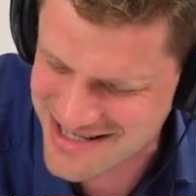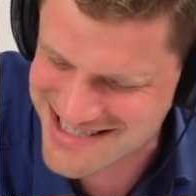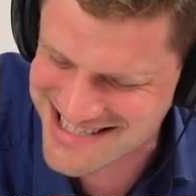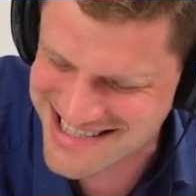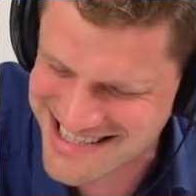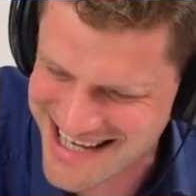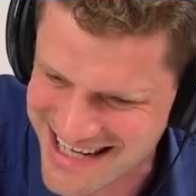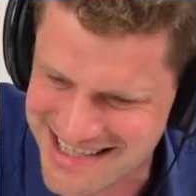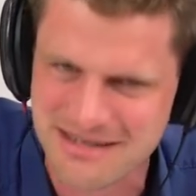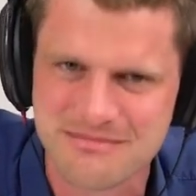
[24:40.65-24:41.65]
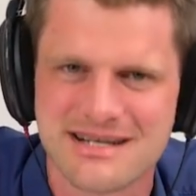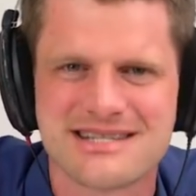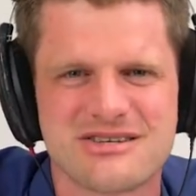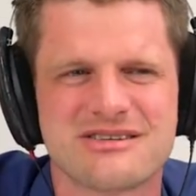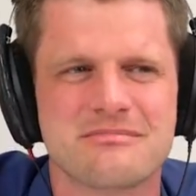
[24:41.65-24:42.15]
I just get it, but
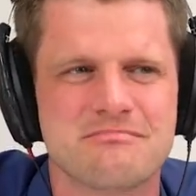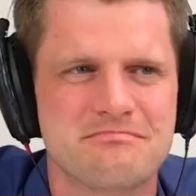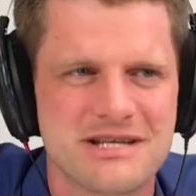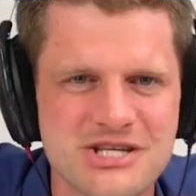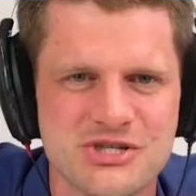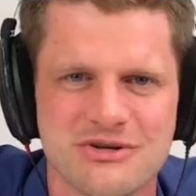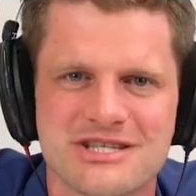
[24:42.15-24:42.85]
it's not a issue.